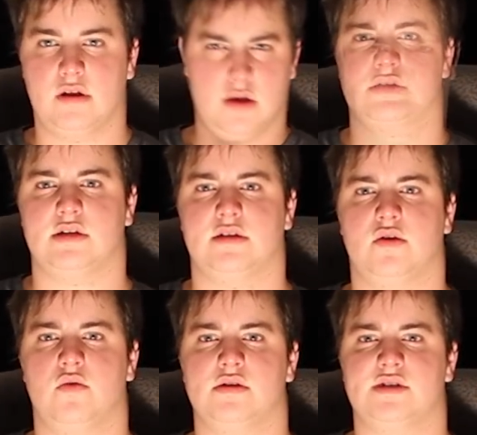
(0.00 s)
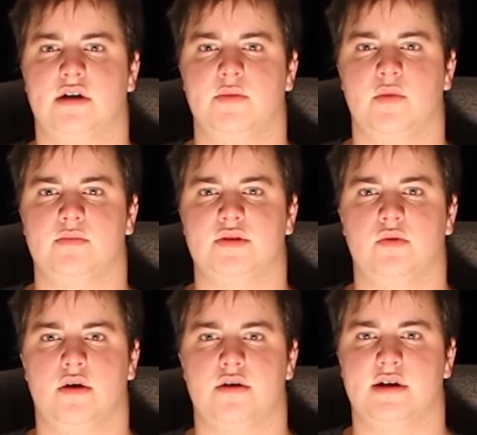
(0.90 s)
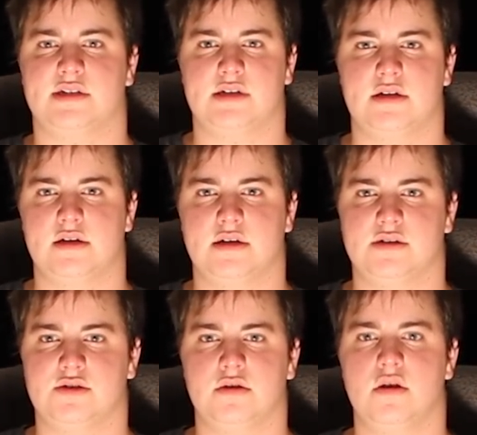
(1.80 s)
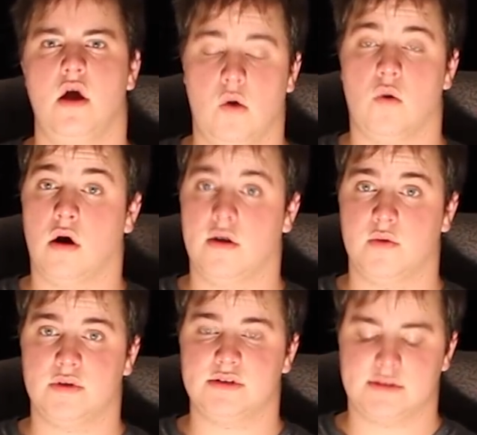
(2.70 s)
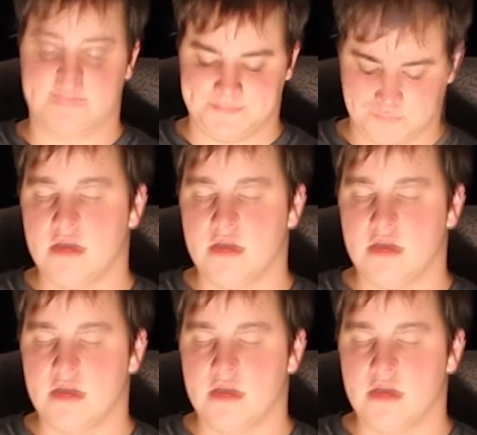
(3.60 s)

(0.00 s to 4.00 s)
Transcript: like the Corsair MM200 Extended Edition or other ones,